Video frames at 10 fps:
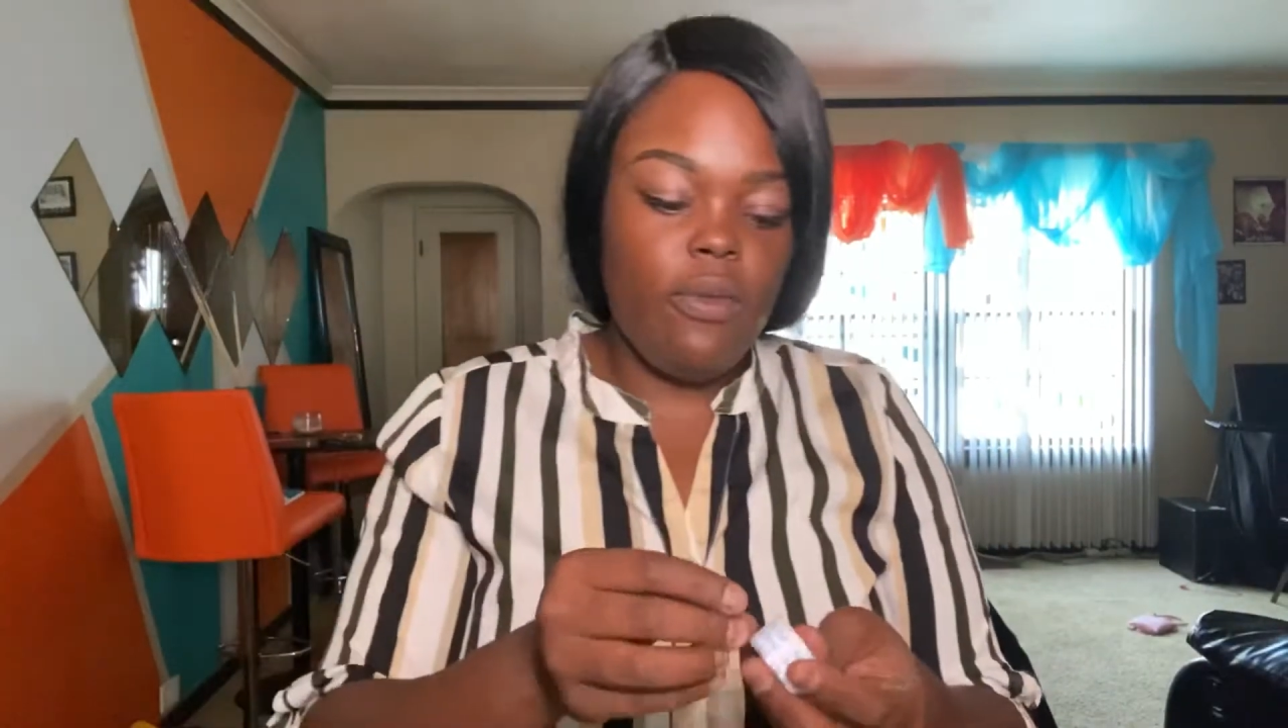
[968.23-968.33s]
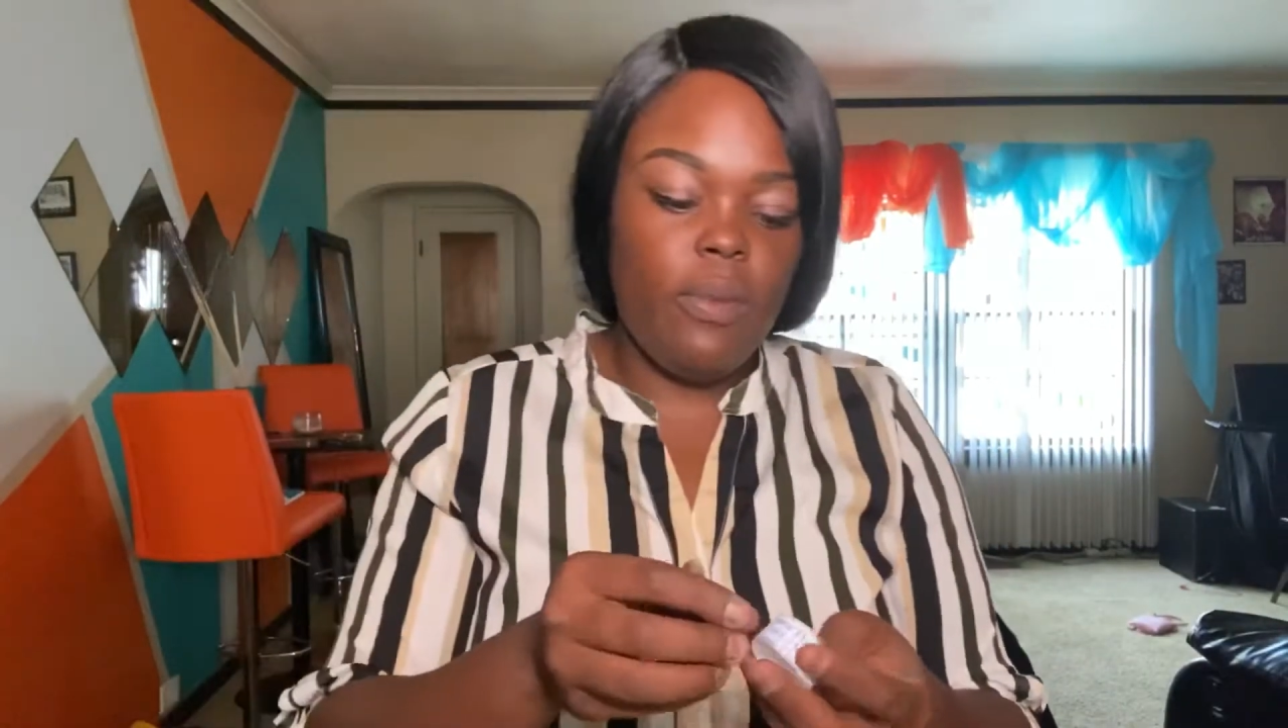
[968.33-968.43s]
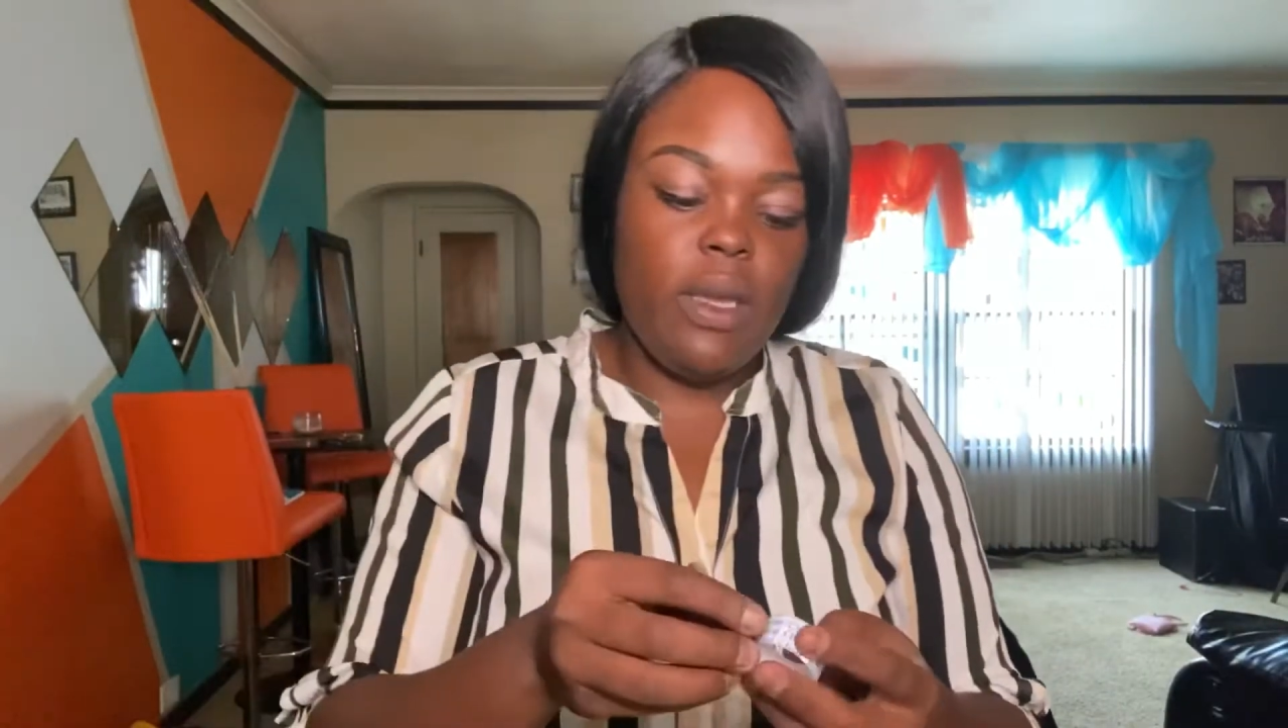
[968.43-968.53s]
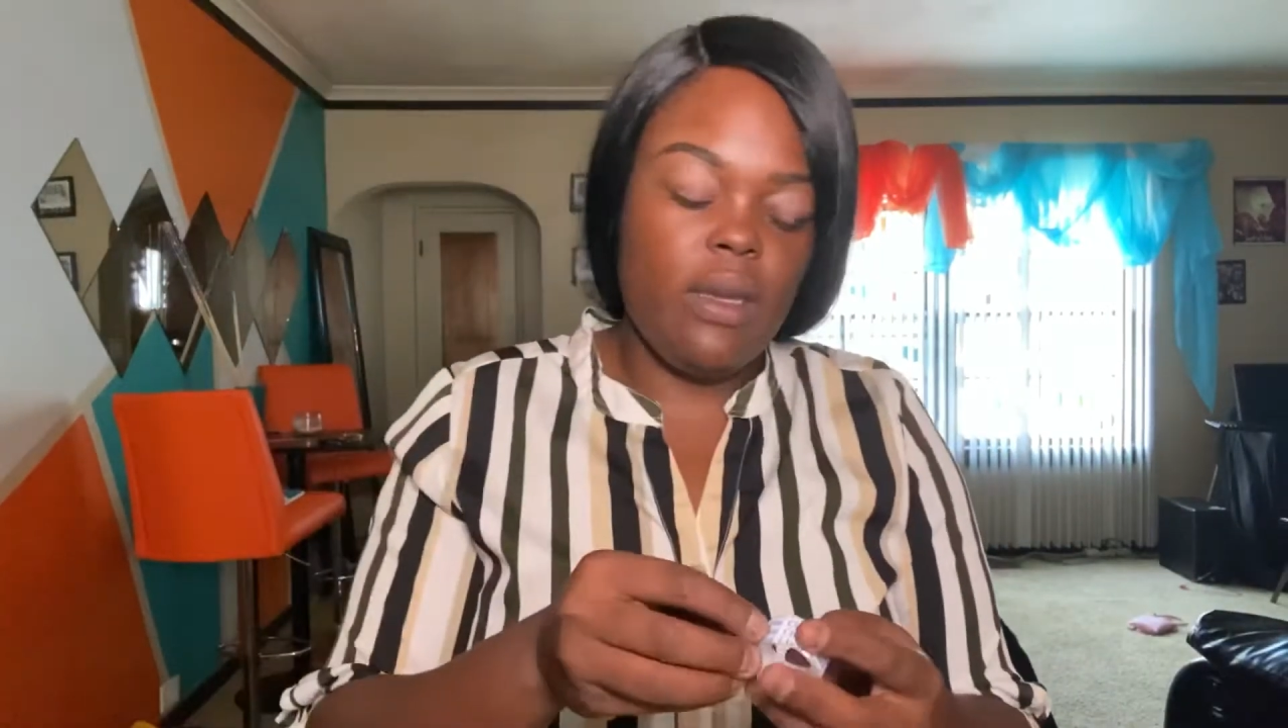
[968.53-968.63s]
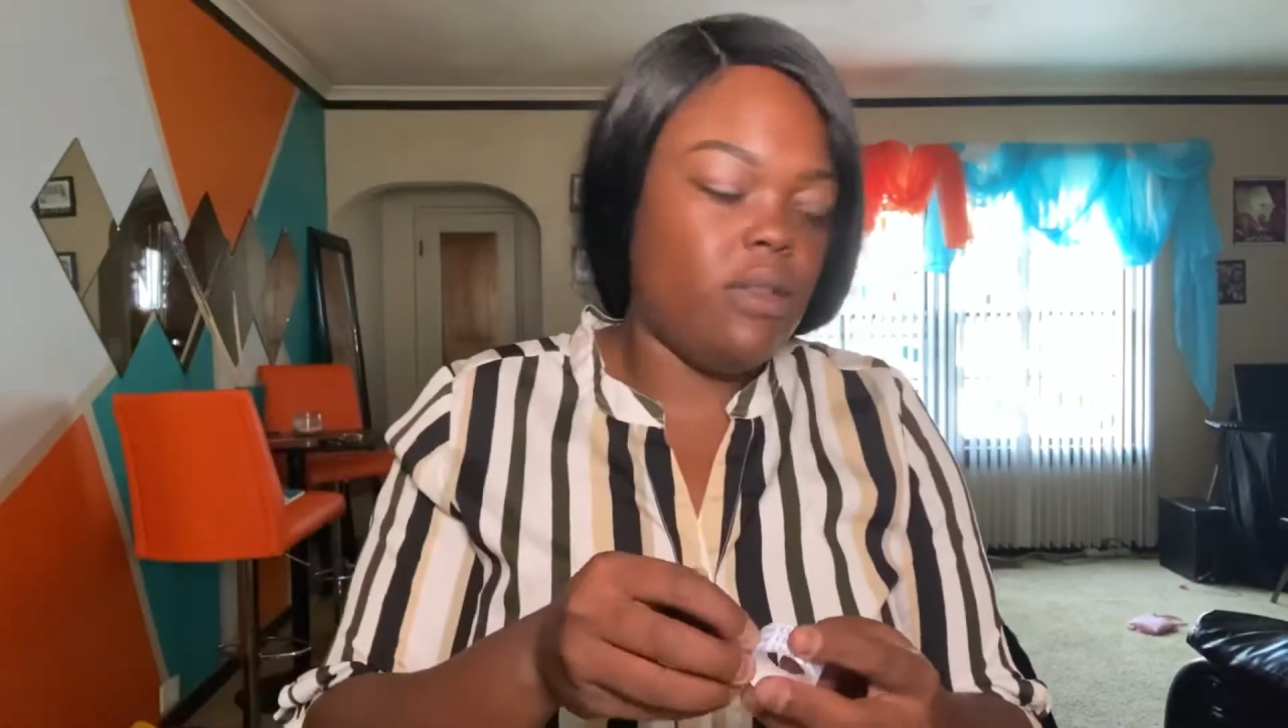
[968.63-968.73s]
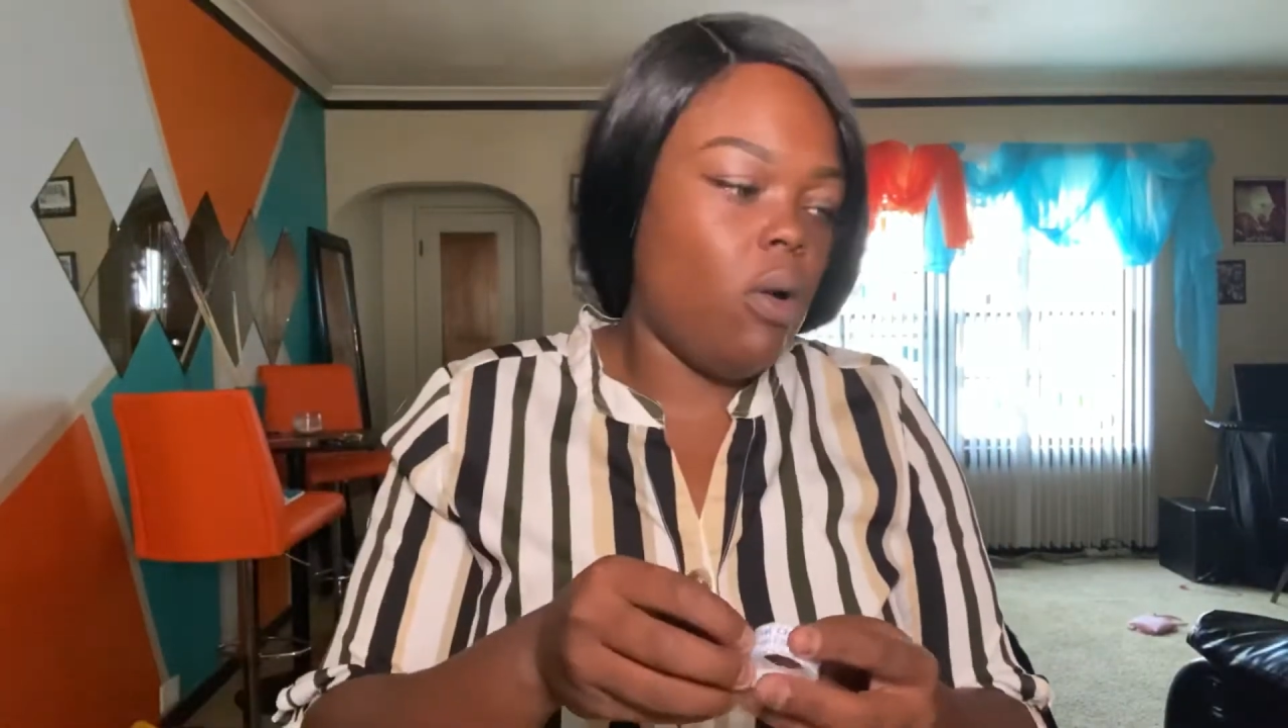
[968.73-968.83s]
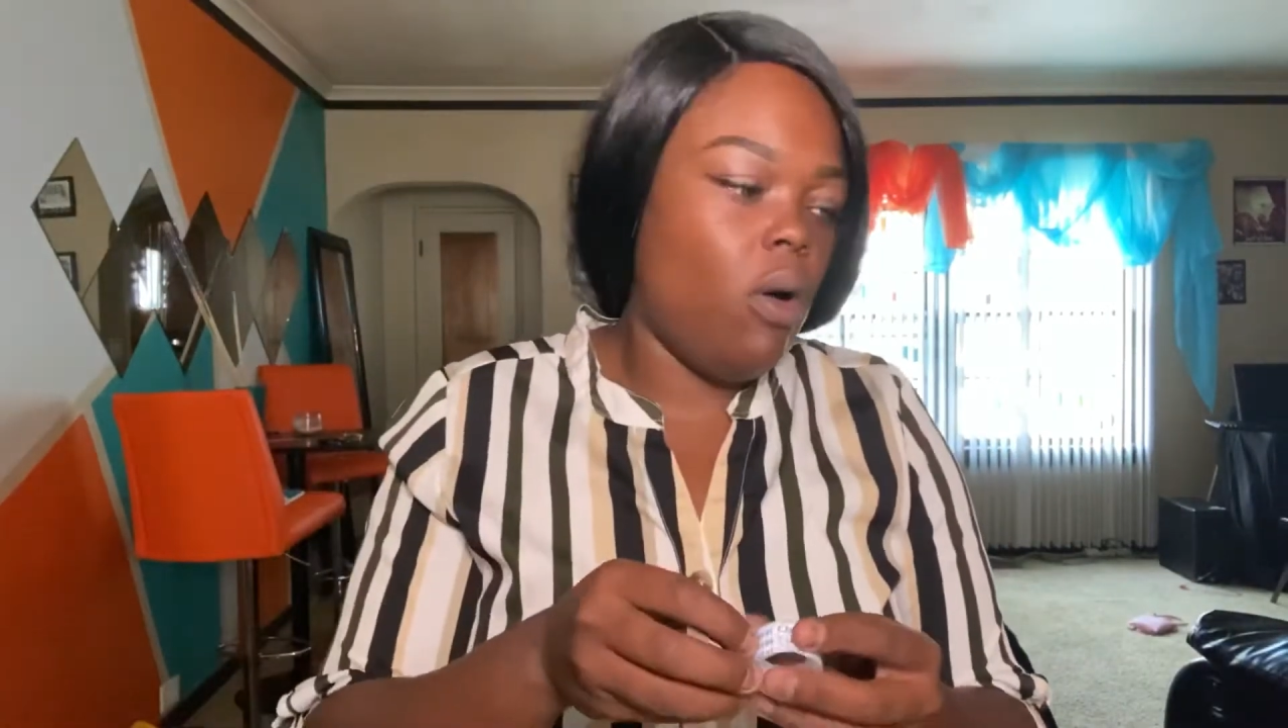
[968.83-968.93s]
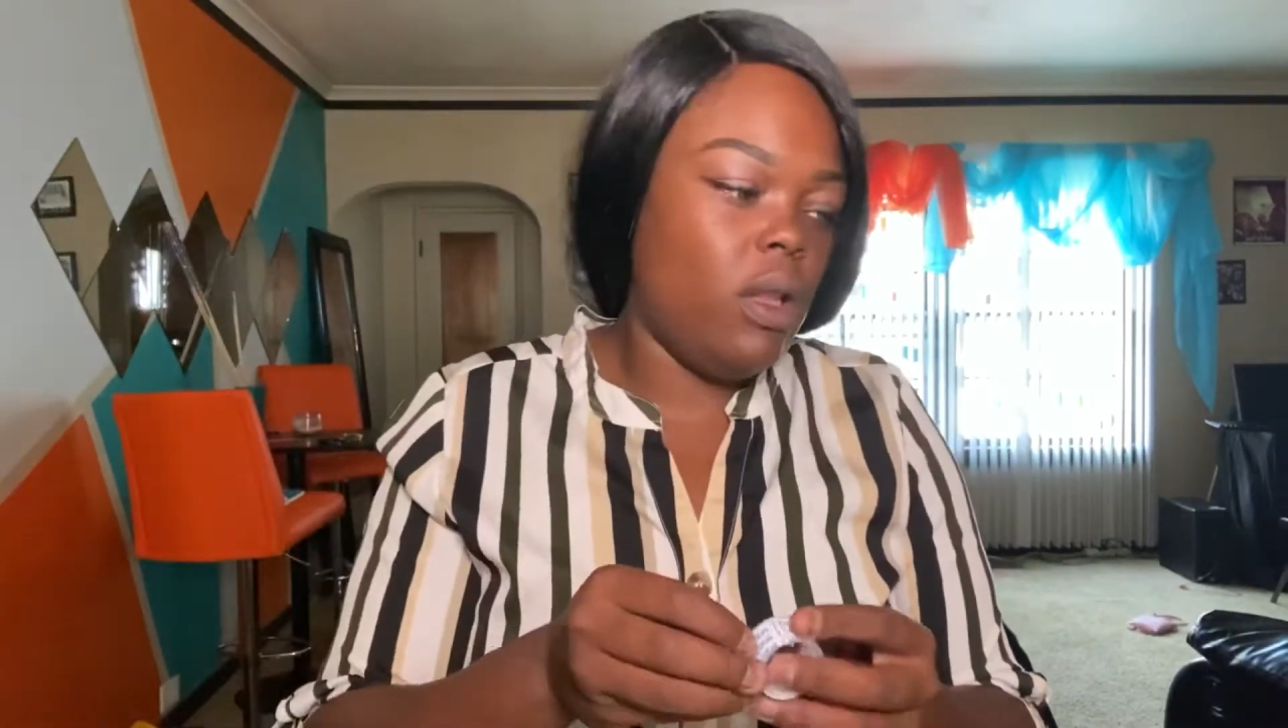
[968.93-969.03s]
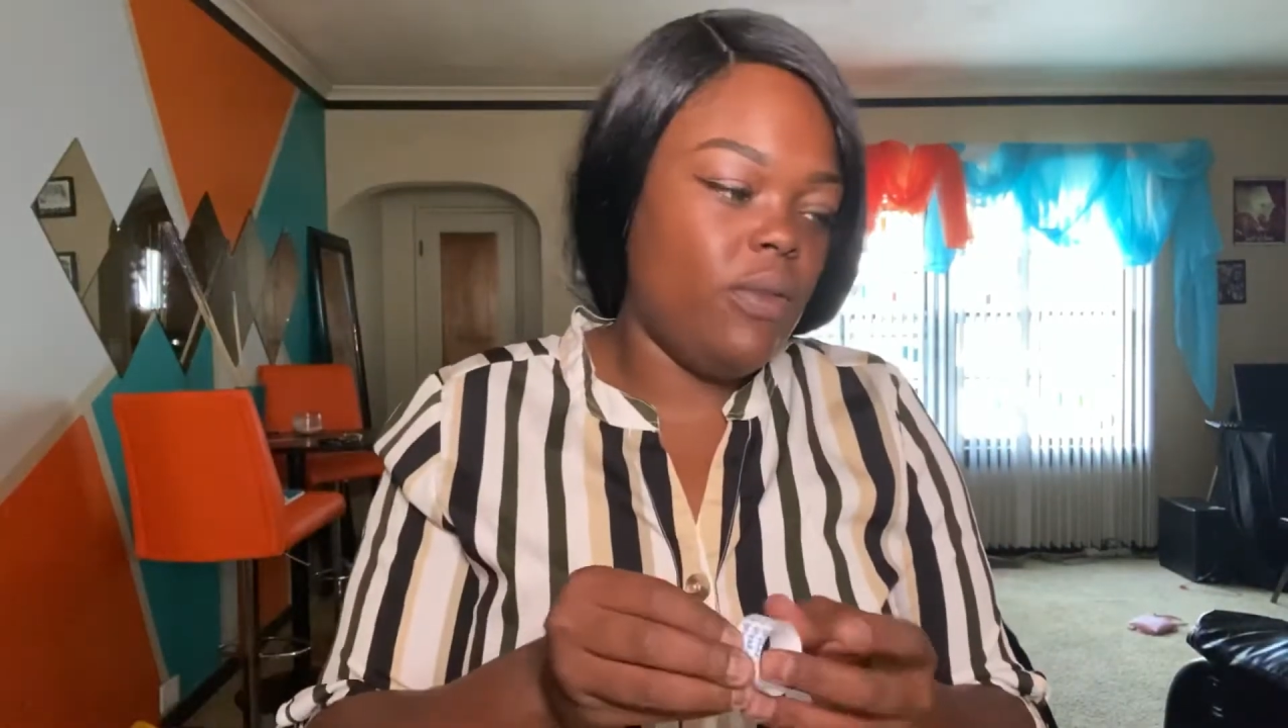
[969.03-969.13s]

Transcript: because all